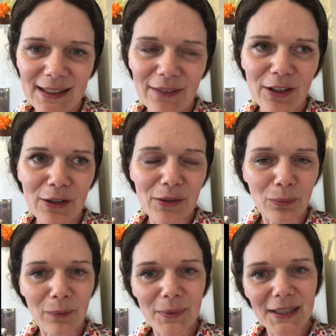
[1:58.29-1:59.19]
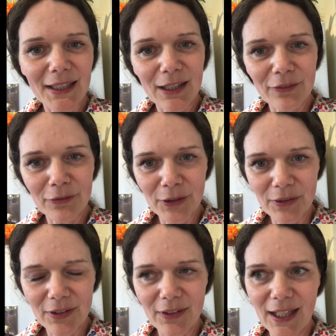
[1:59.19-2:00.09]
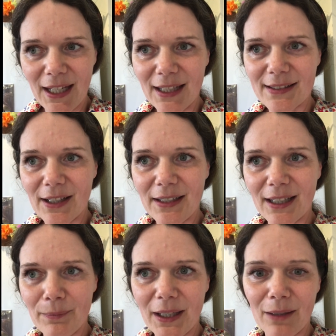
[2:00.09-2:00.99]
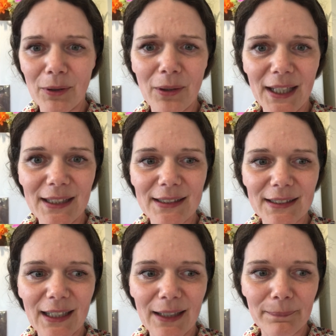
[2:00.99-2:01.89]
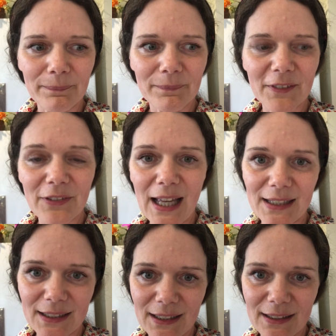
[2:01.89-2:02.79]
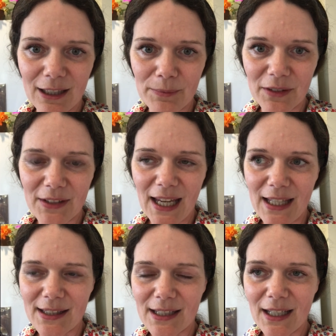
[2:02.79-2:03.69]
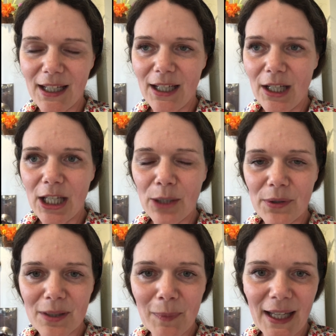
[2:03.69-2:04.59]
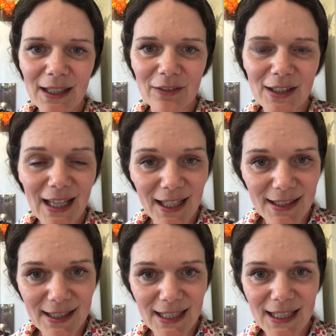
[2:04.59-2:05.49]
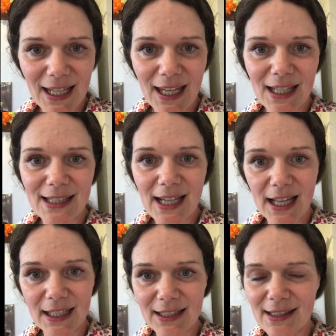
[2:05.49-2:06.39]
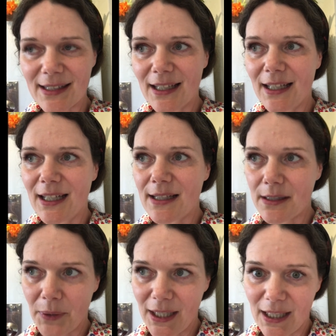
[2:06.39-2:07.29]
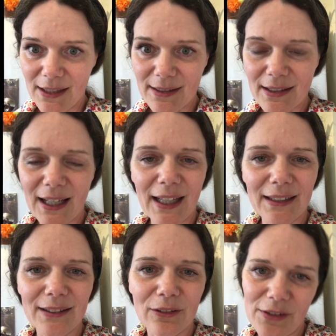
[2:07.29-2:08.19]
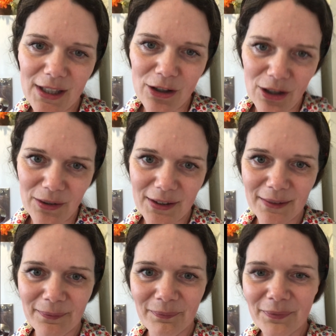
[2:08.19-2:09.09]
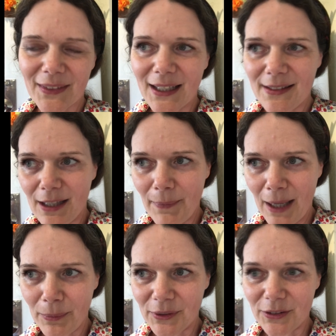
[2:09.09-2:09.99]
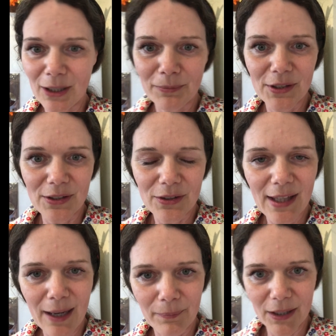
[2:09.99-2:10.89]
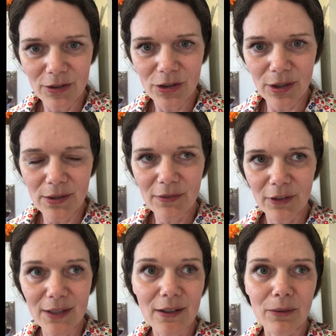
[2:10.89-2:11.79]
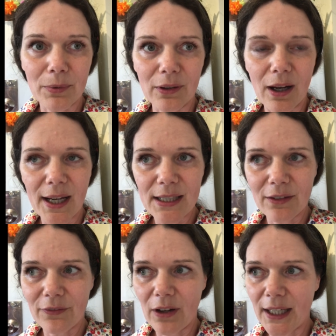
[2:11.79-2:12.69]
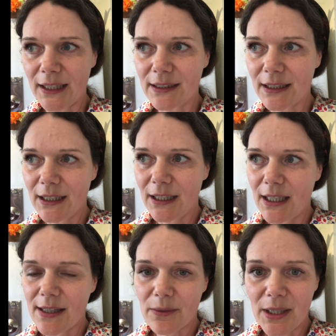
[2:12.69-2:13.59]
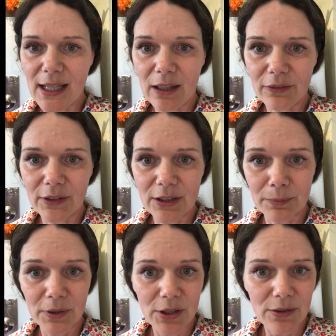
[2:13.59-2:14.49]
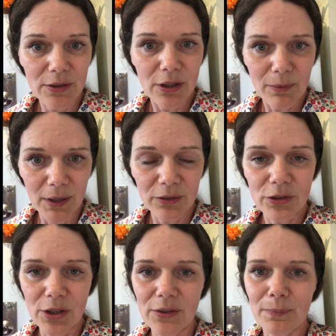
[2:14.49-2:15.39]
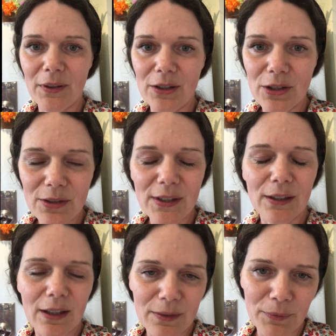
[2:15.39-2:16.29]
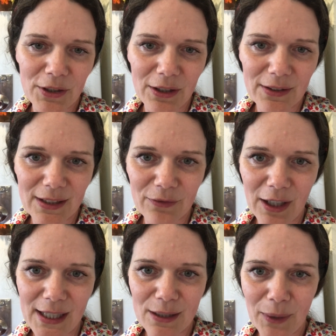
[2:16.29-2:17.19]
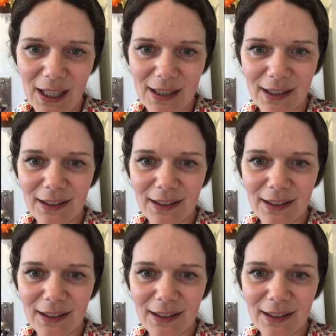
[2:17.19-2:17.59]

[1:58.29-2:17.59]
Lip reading: If you use one particular fruit, the cider can become quite flat terms of taste. You want a blend of acidity, tannins, sweetness, and obviously juice. Some apples don't produce that much juice. For example, I don't find Sweet Alford to produce too much juice, but the juice it does produce is very sweet.